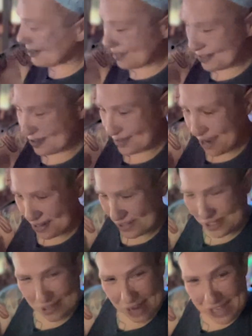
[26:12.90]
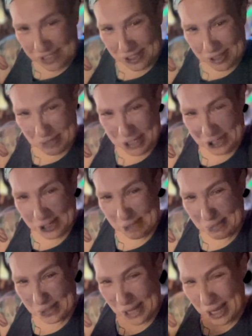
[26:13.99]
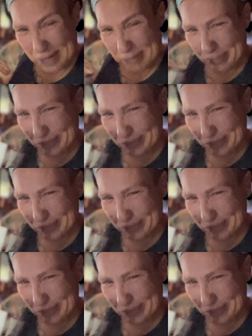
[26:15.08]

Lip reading: Just as long as you're nice to me sometimes.